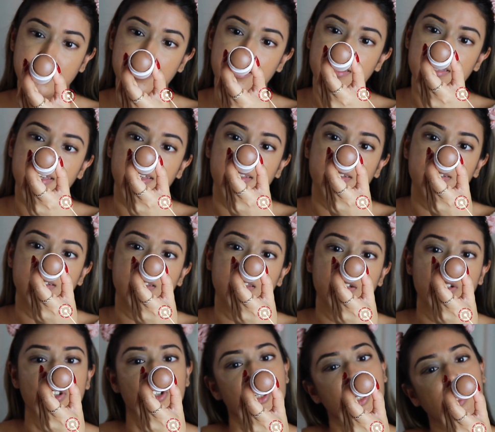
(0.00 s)
is in
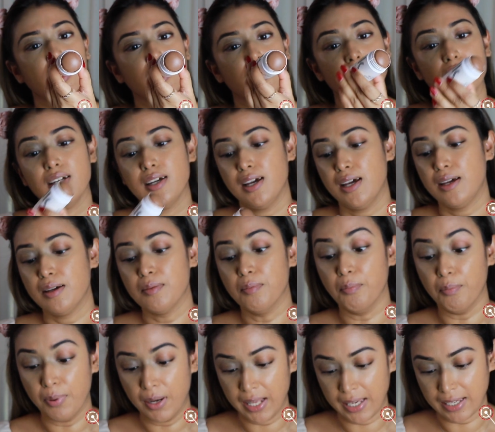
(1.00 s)
the shade
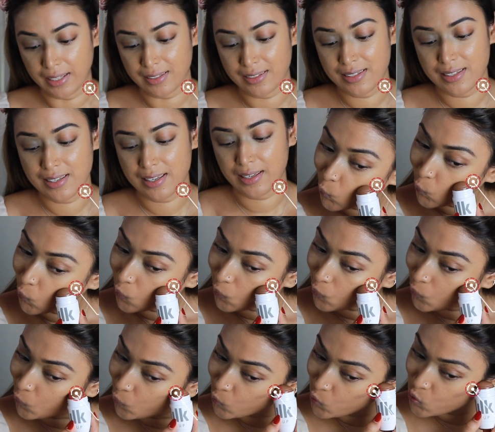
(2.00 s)
Blaze,
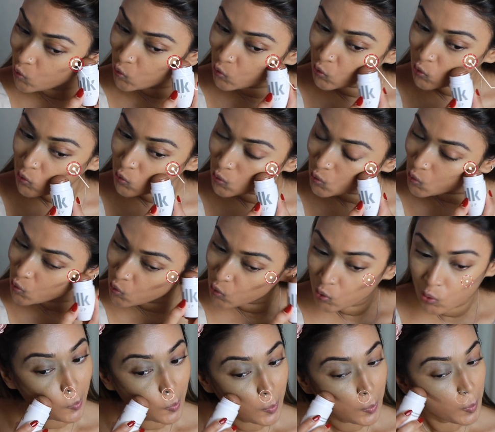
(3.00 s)
and you just
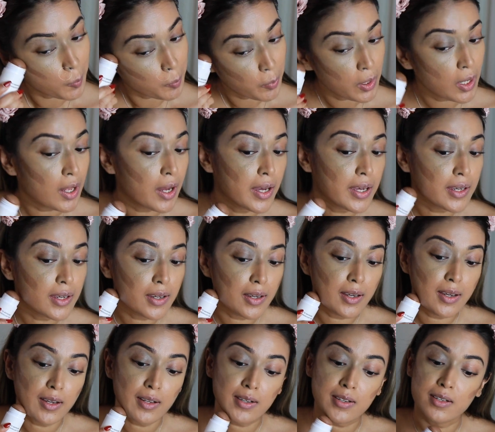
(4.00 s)
apply
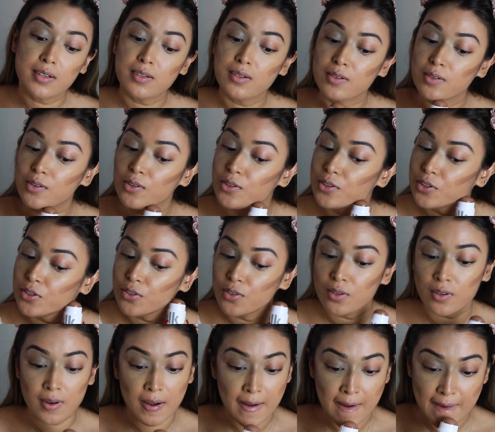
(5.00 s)
it
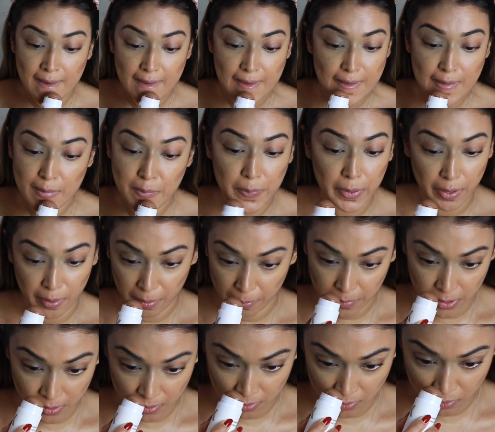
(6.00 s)
on the
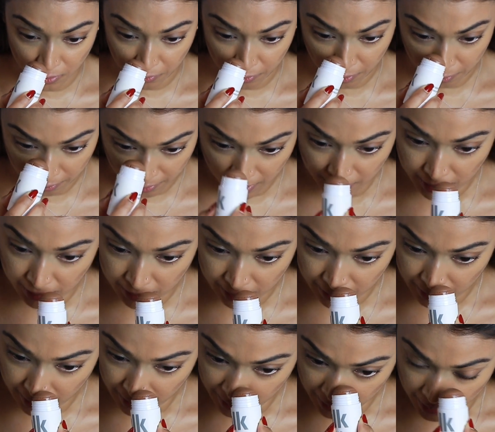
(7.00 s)
perimeters of your
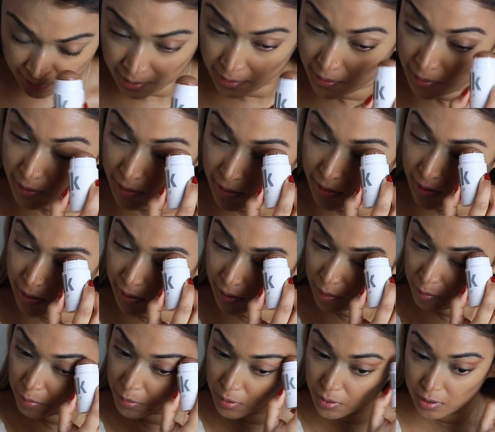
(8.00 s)
face, and
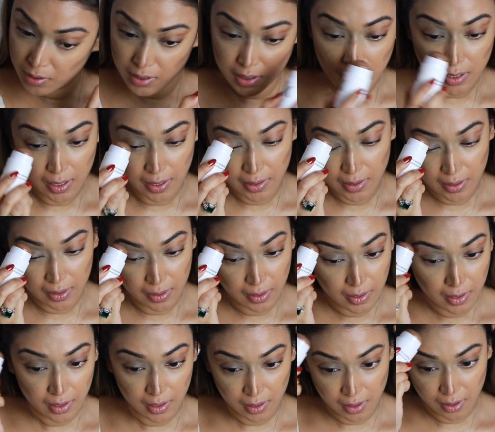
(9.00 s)
I put it slightly
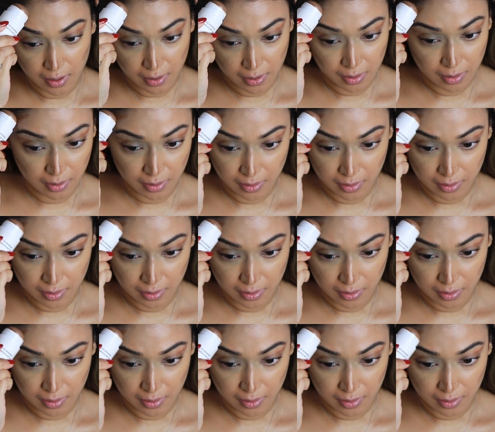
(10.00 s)
here.